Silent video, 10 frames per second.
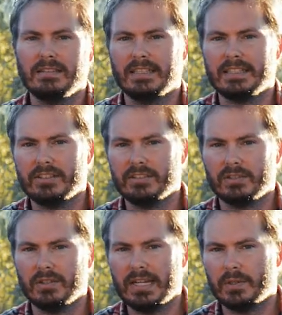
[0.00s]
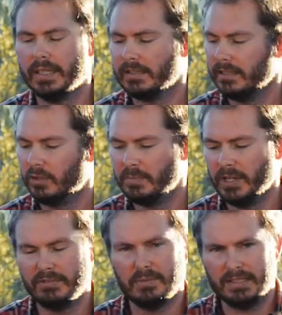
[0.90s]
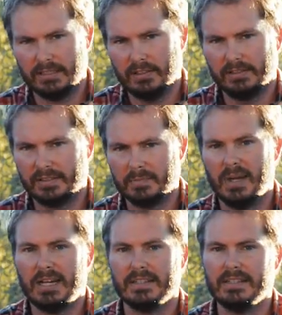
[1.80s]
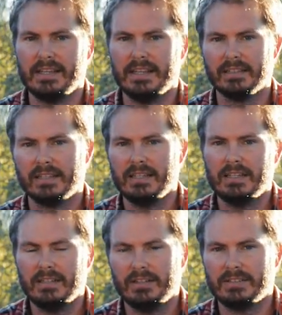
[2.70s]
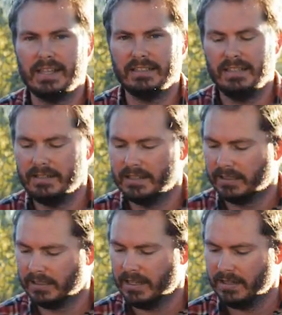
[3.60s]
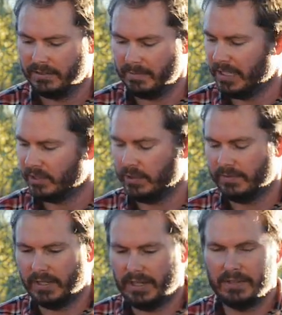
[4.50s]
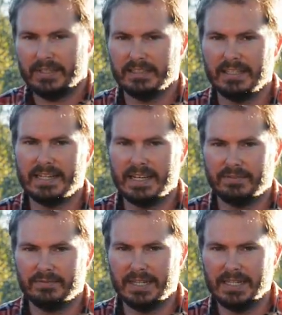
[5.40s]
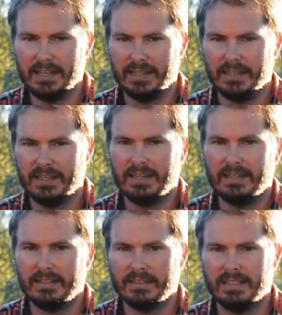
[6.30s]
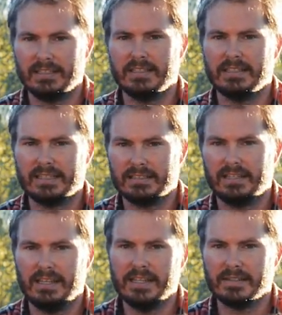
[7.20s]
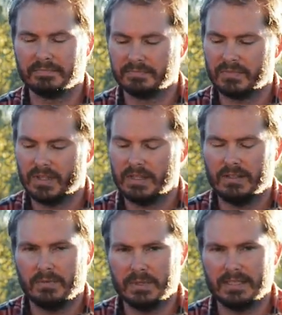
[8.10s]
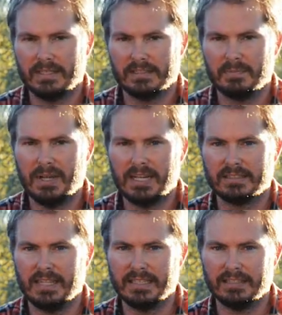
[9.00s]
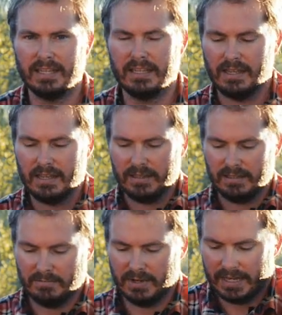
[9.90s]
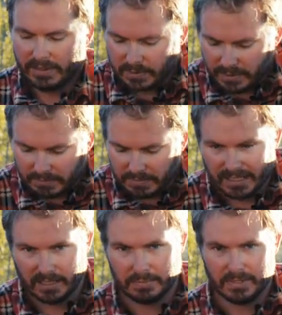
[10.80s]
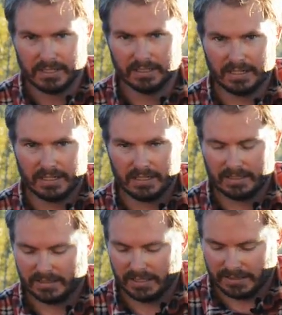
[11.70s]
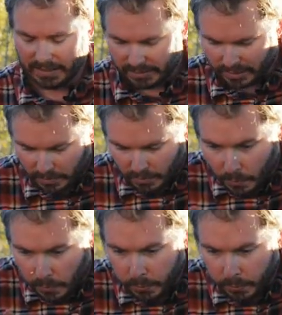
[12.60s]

Again, you saw how quickly it all moved once I got the spark in there onto that tinder. So make sure you've got everything laid out and ready, and that's your next key. Once that spark takes, you might have to even pick up your tinder and